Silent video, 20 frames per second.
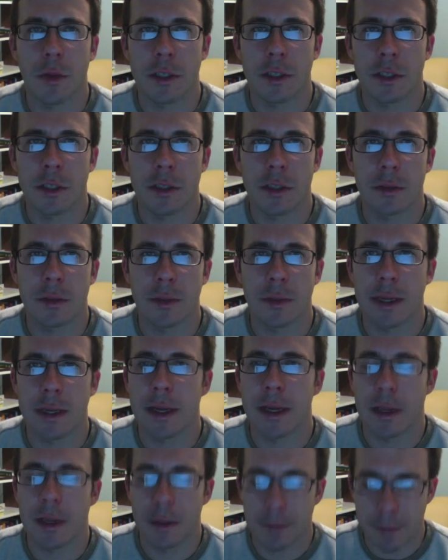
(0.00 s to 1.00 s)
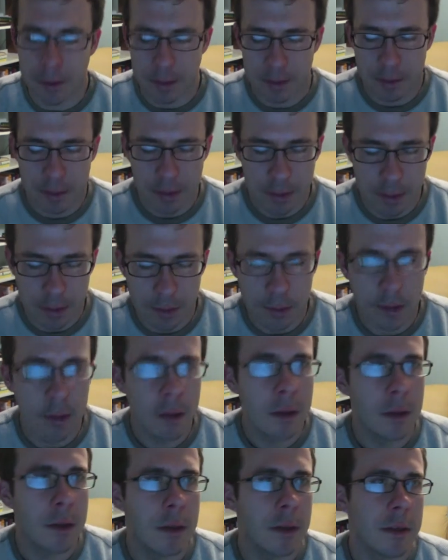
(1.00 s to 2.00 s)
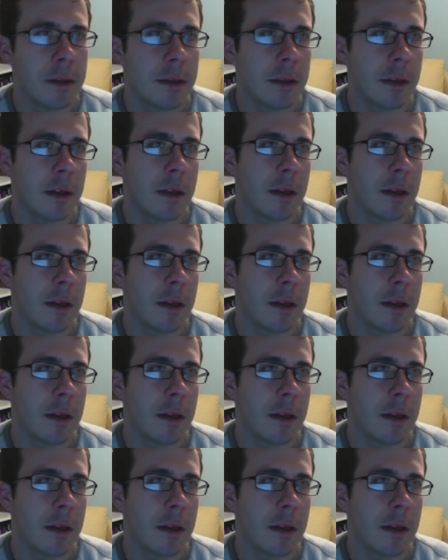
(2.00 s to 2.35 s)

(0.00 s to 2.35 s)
any questions that we had about there.